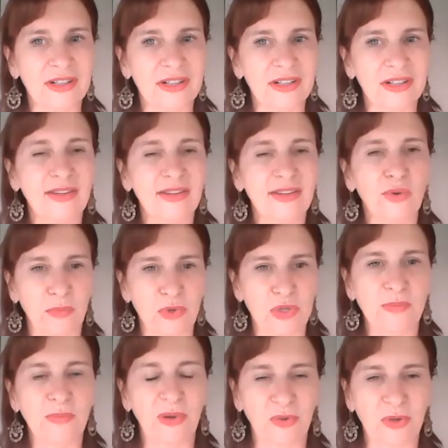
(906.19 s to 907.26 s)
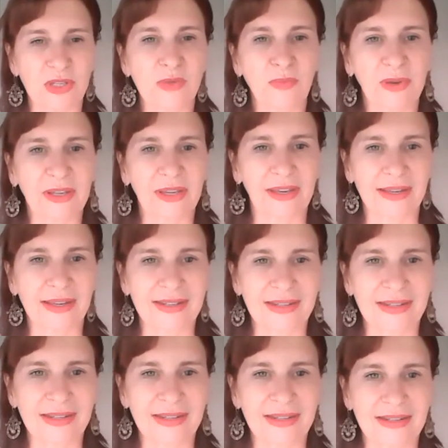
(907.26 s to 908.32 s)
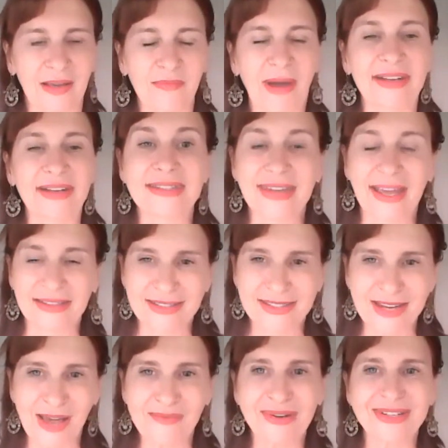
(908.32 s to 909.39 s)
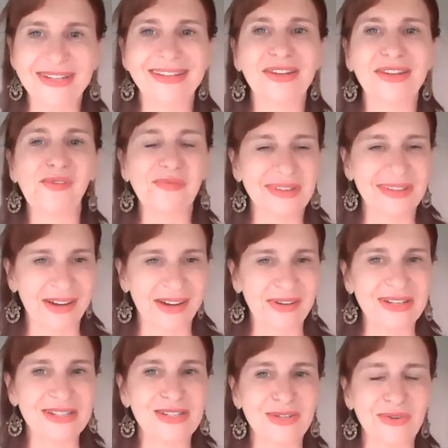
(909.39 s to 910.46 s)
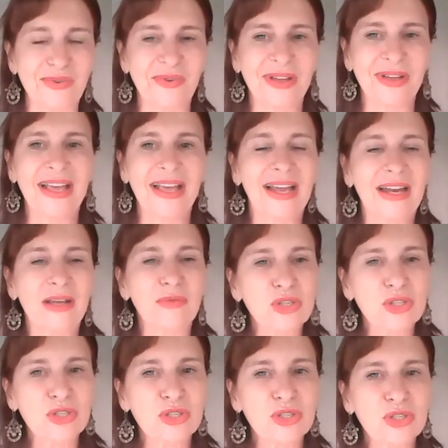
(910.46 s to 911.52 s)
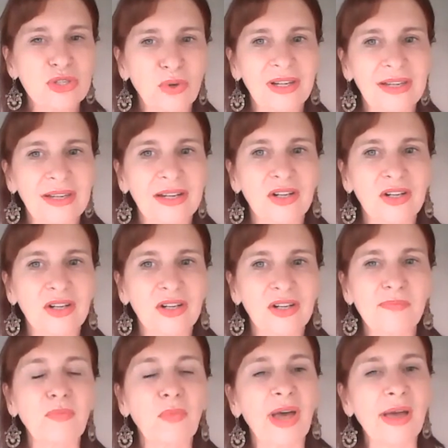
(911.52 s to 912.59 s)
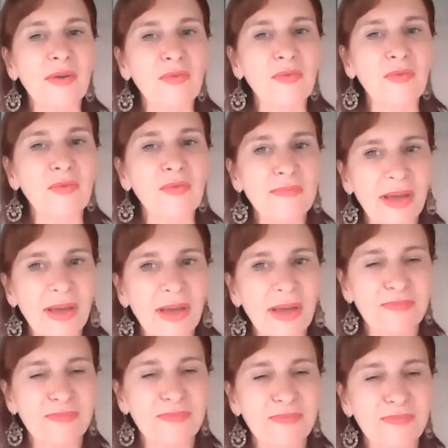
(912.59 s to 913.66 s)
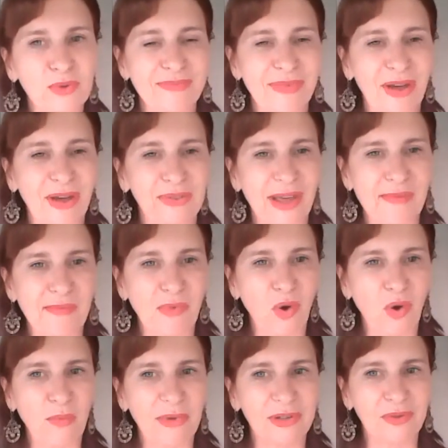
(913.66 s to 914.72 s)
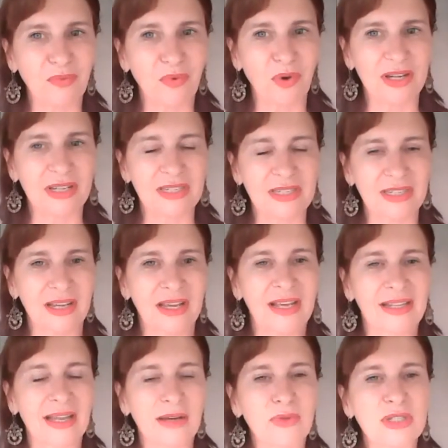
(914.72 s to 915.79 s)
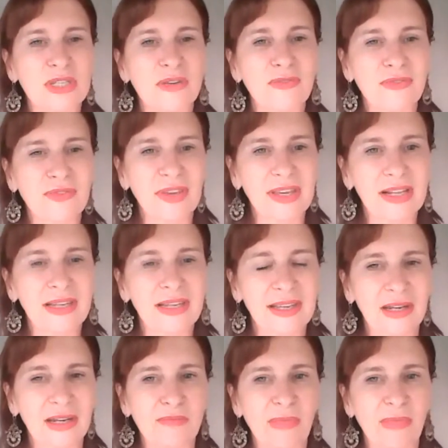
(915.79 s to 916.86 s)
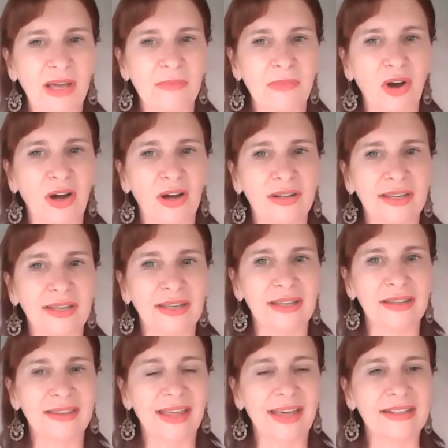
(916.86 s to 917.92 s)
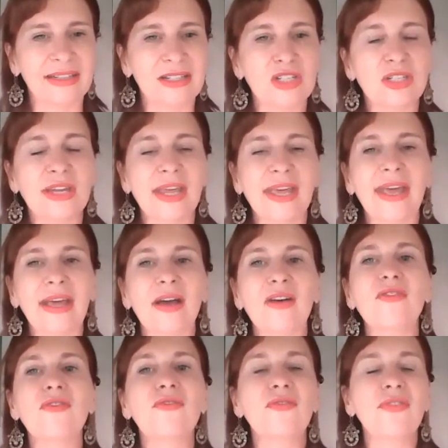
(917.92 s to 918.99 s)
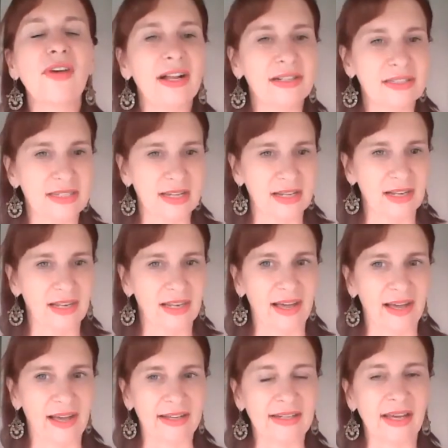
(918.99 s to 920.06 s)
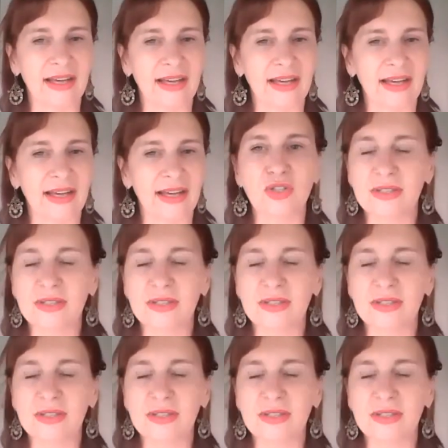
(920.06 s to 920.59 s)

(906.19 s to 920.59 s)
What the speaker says: And I know that was spirit speaking at the time. At the time, I didn't know, but now I do. And it was so clear. But what I remember most about that moment was there was a feeling in my body that felt aligned.